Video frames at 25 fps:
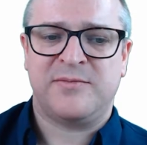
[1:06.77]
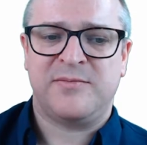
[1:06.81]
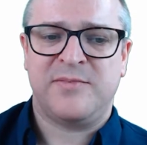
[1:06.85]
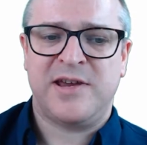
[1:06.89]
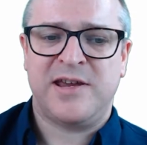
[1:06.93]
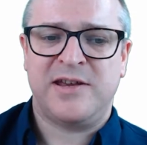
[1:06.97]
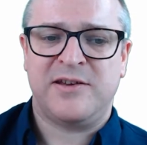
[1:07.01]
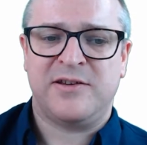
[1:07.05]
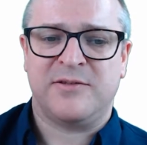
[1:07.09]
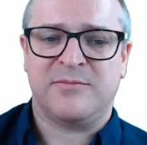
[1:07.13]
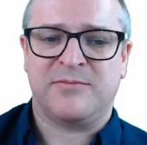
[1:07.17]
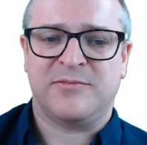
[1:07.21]
a
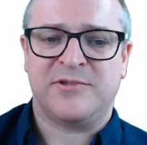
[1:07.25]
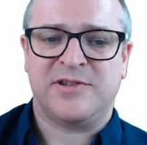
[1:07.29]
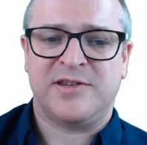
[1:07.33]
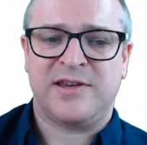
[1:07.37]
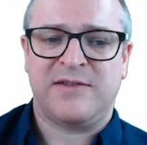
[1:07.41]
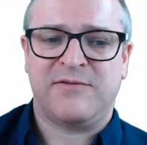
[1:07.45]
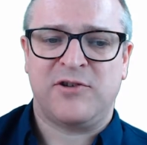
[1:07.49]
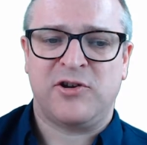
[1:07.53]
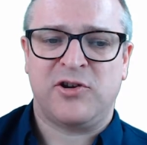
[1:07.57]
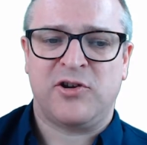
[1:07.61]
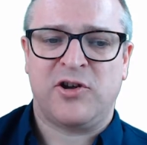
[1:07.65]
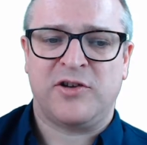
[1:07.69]
medium to
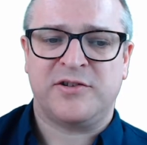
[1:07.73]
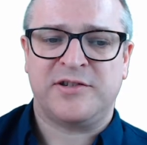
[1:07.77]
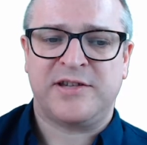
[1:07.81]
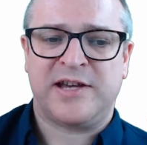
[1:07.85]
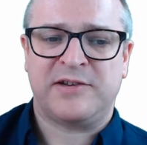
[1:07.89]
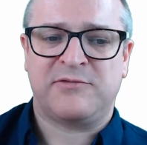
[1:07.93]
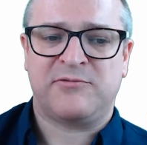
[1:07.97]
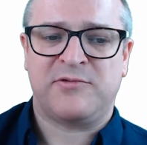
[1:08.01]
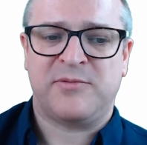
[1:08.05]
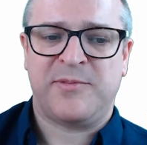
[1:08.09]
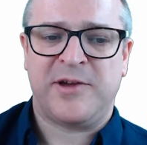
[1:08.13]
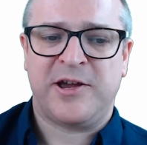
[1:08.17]
see if he can
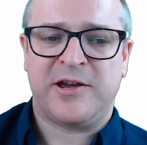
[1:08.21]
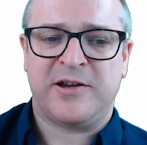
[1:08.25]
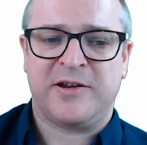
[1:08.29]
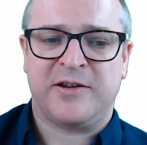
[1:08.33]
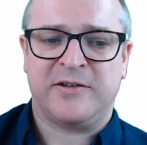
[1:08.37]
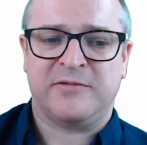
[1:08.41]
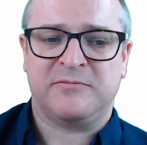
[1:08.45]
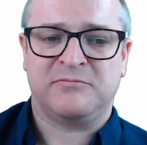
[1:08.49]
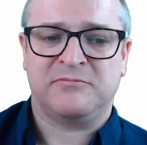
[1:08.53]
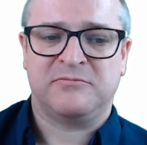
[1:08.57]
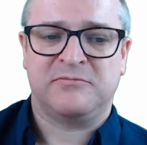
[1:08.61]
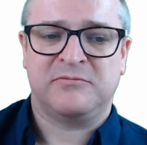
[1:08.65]
contact
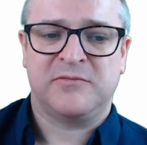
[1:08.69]
Rebecca.